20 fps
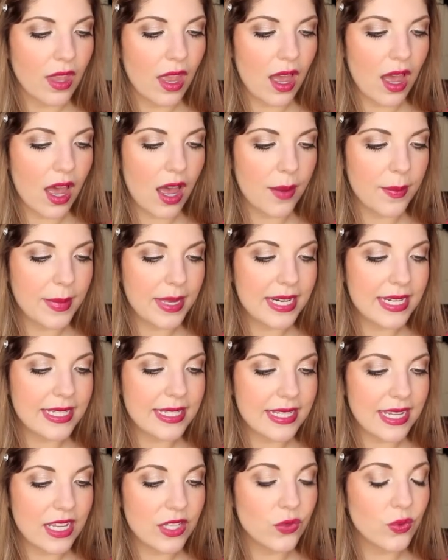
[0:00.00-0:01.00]
and it
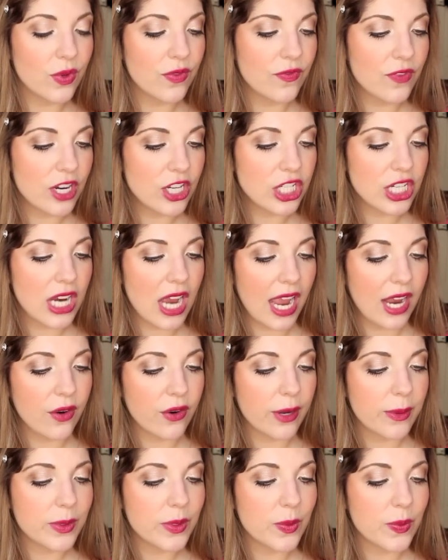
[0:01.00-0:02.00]
says refreshing eye
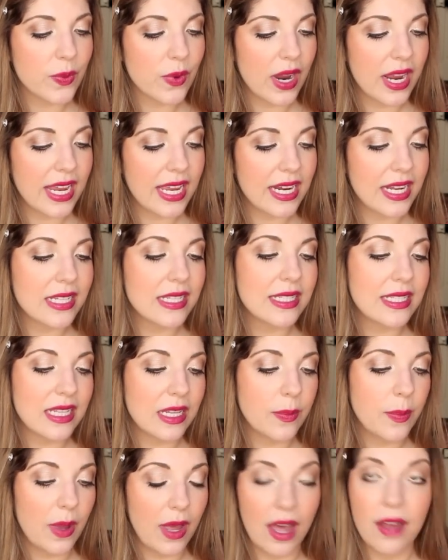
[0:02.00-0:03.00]
cream to brighten and
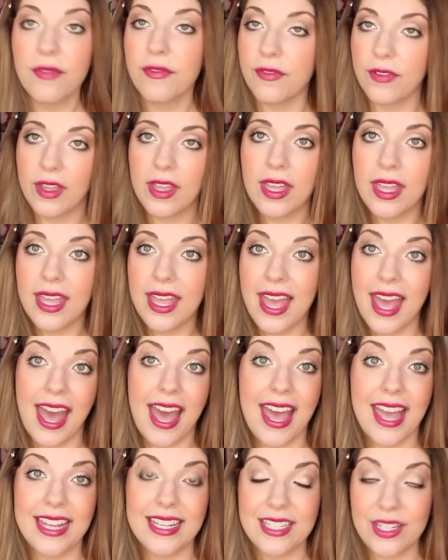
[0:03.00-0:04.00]
depuff,
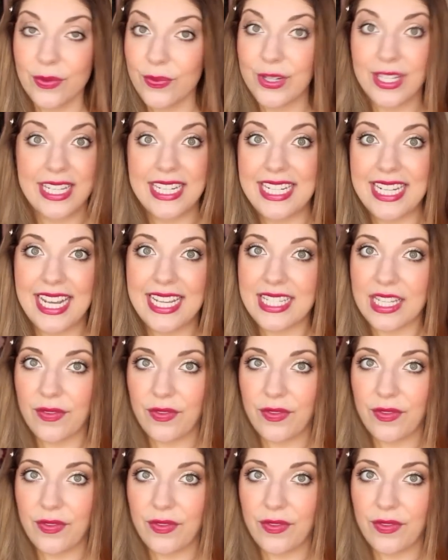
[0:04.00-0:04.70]
and it really does.